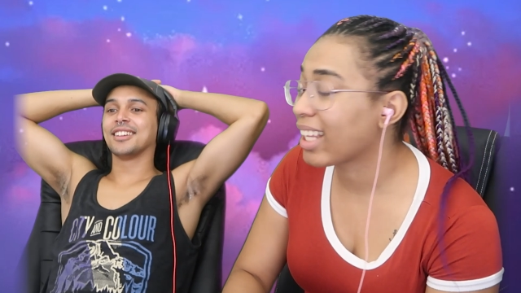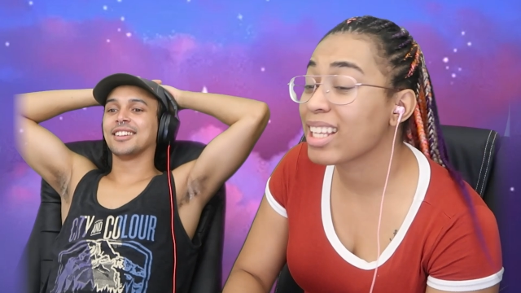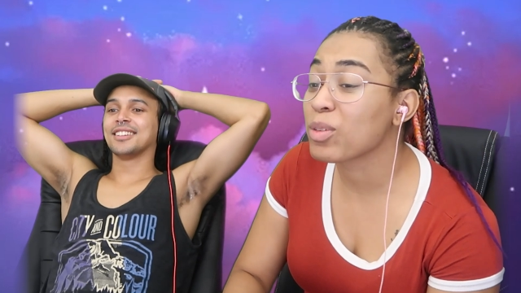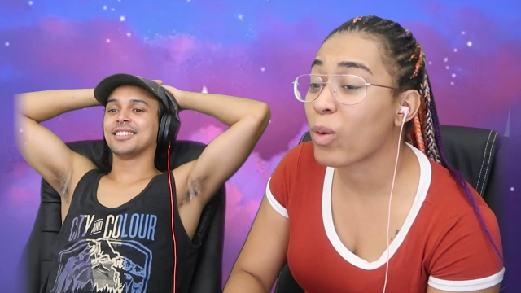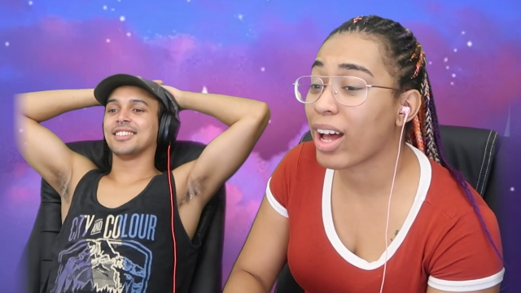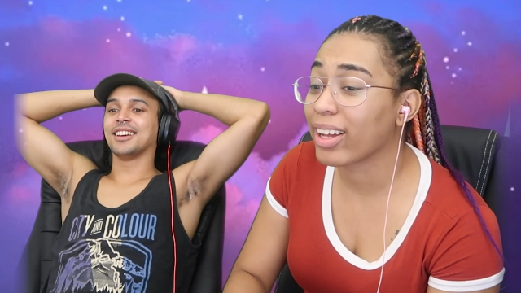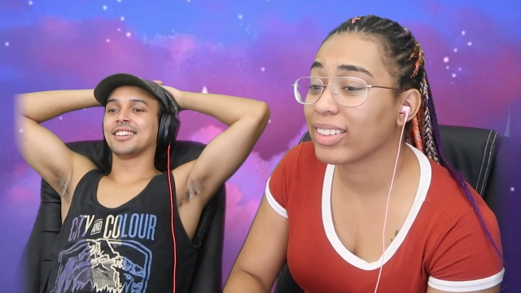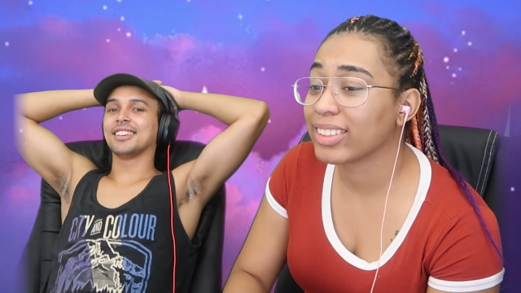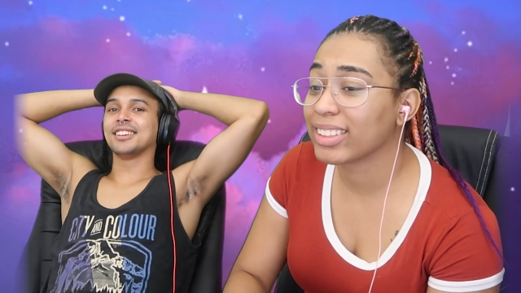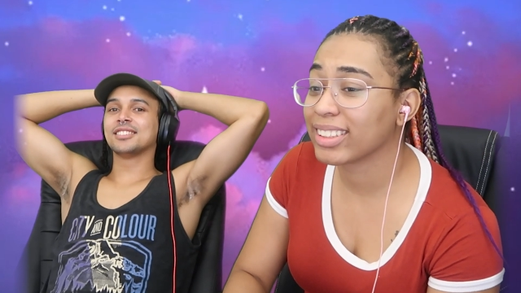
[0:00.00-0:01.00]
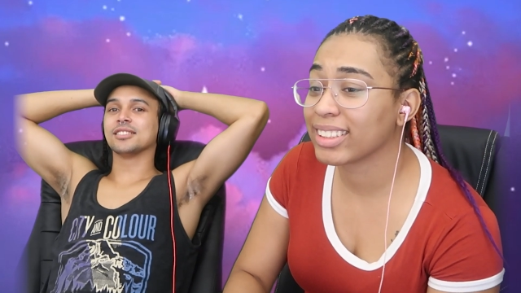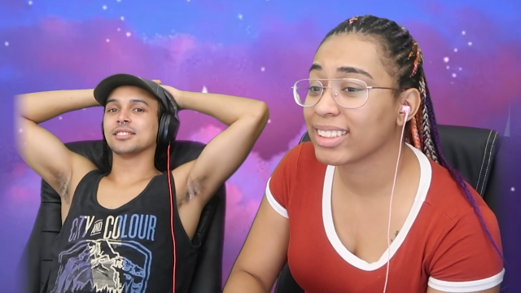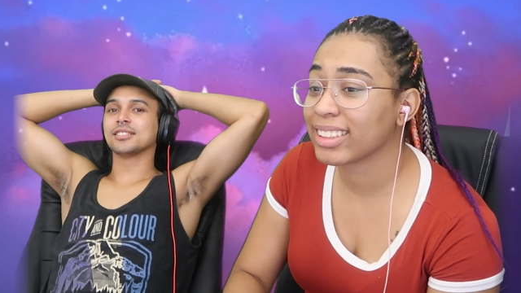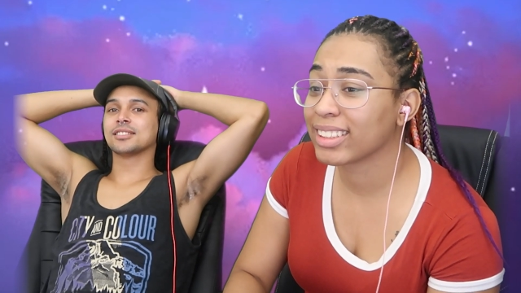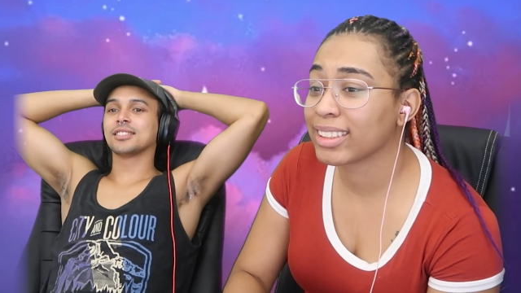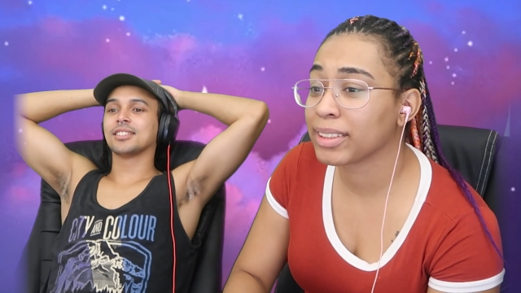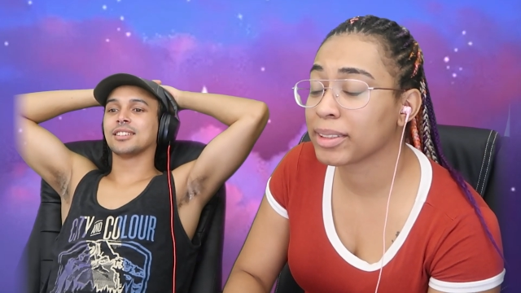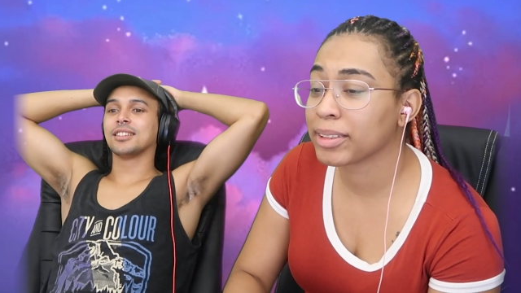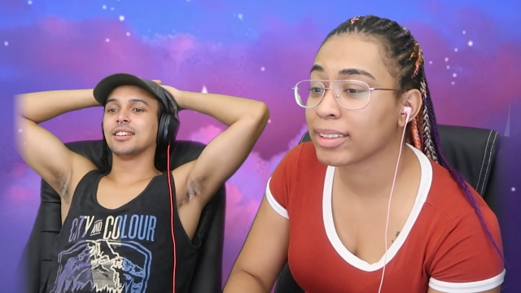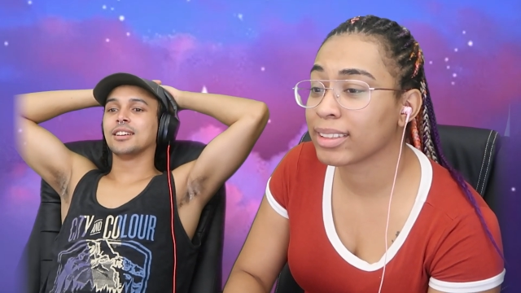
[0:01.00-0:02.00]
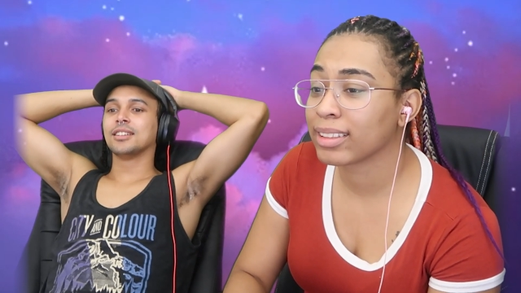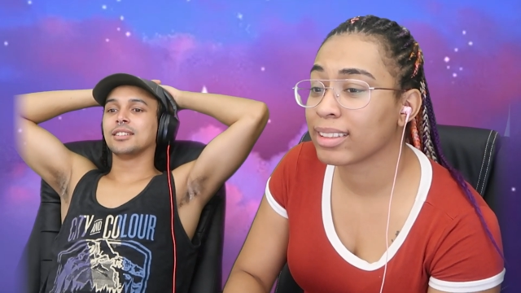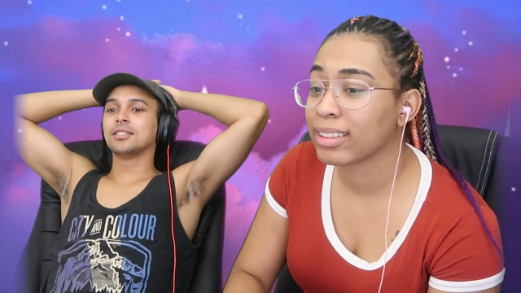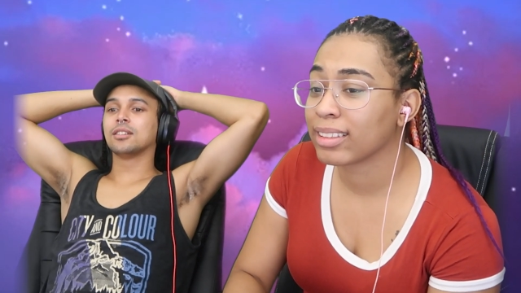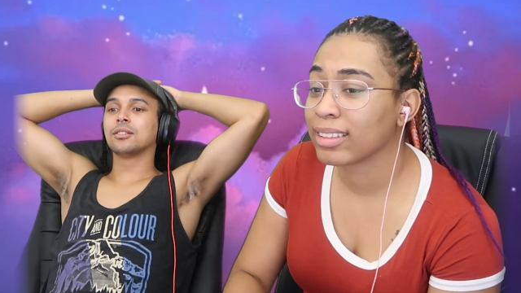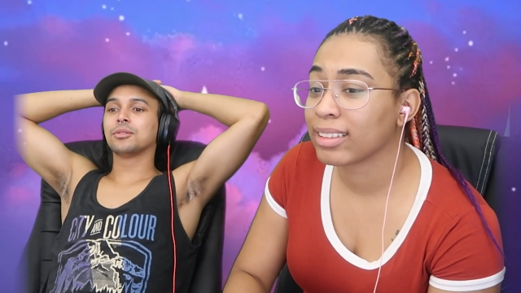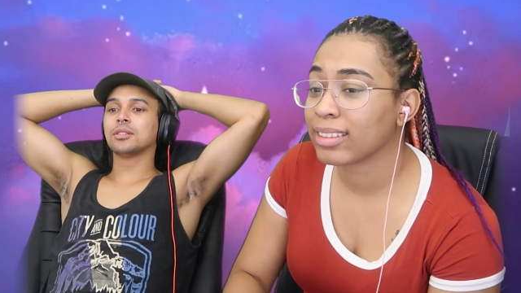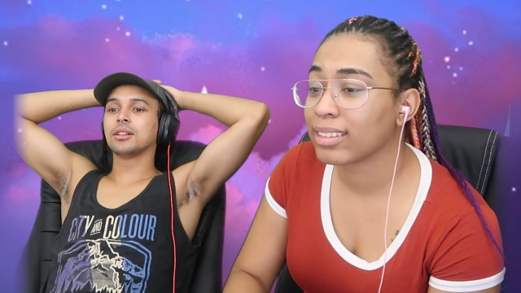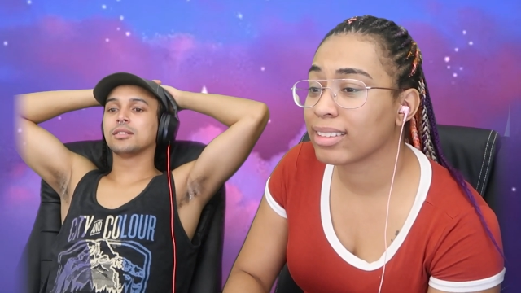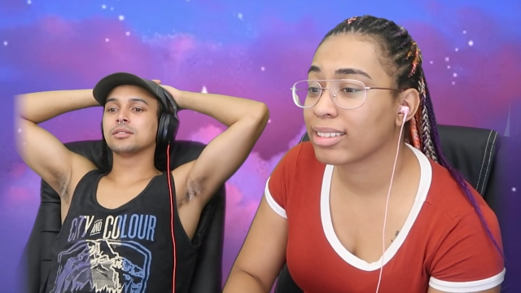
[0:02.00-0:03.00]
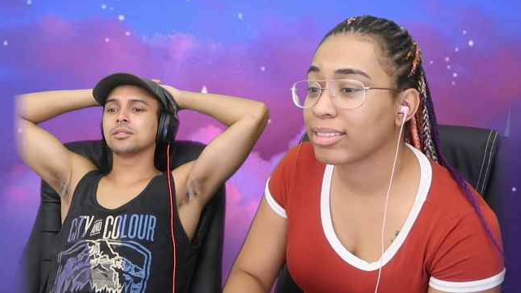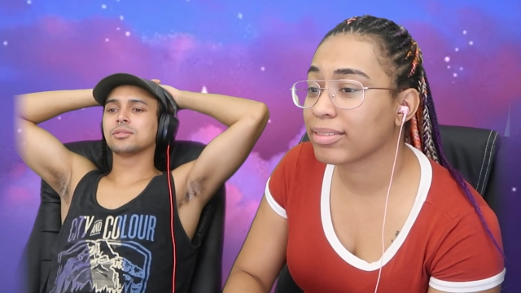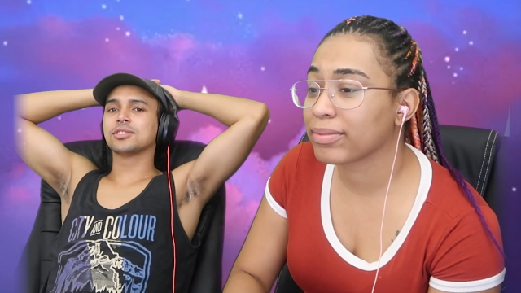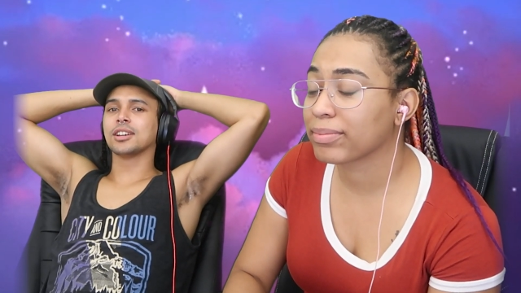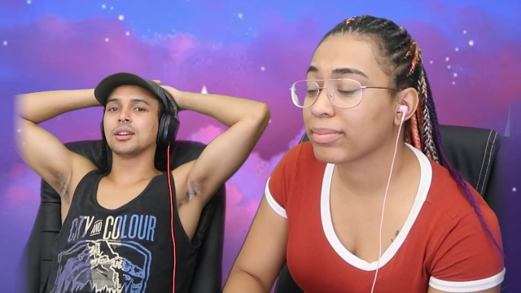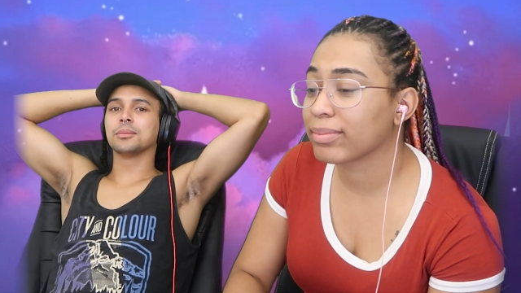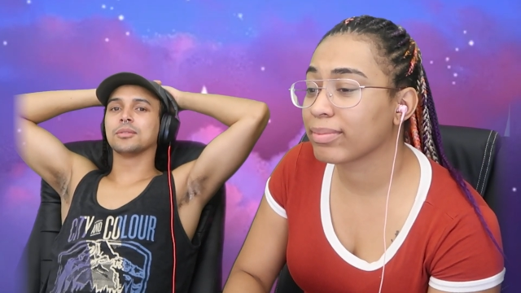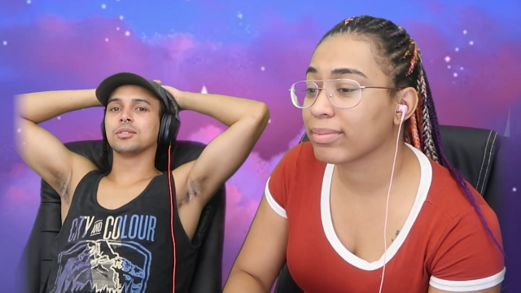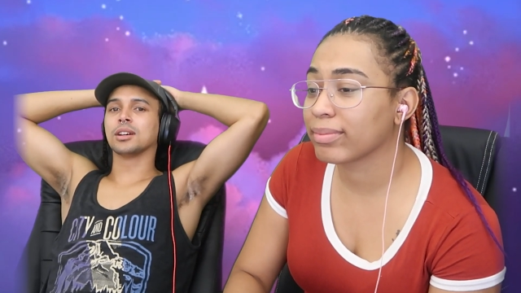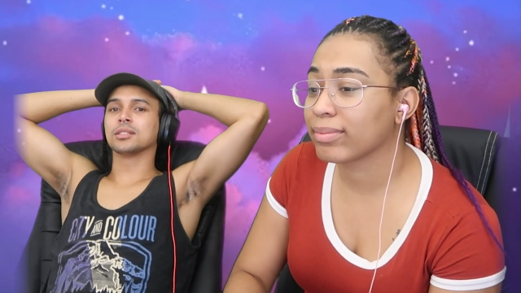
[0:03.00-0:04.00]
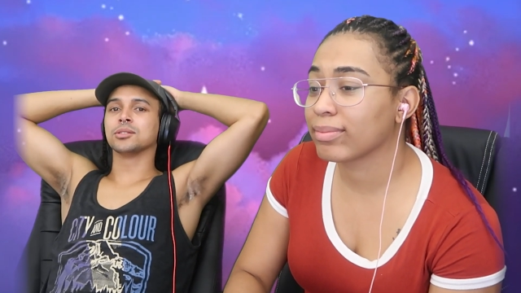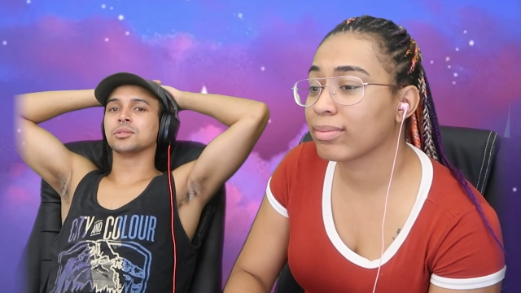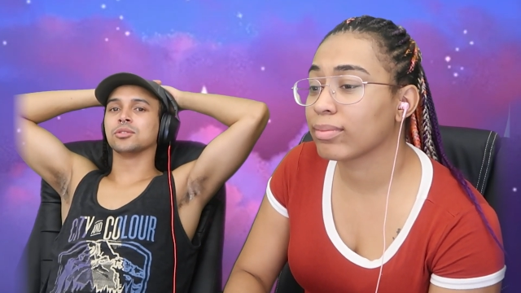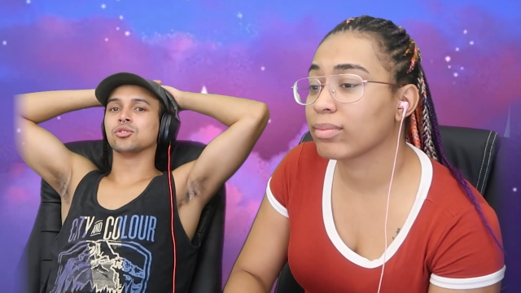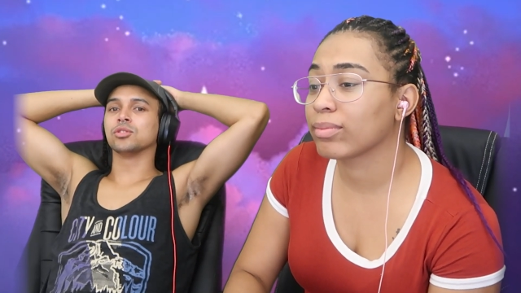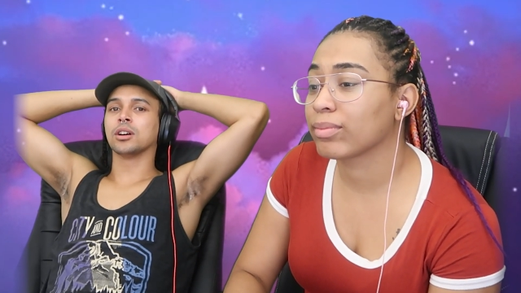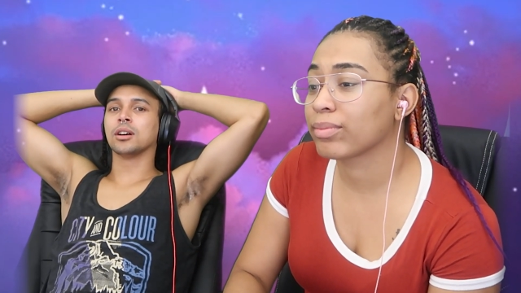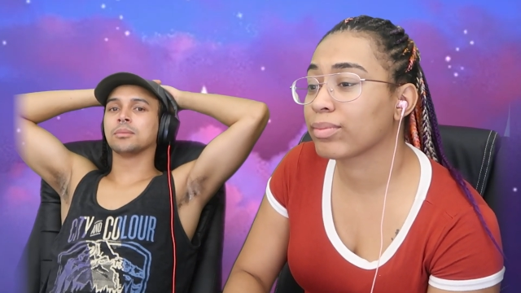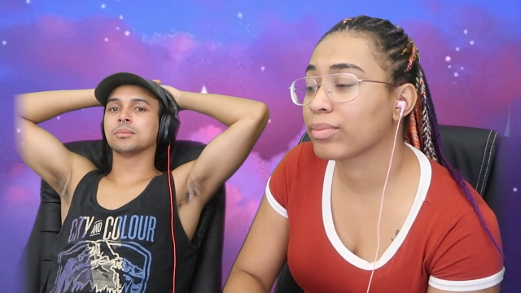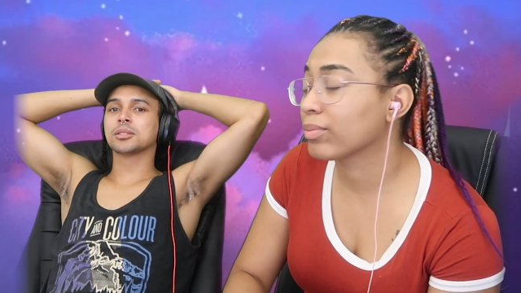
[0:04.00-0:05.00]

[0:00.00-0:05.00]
Speaker 1: That's wild. Like he's just, you know, I feel like there's no shame of like losing your job,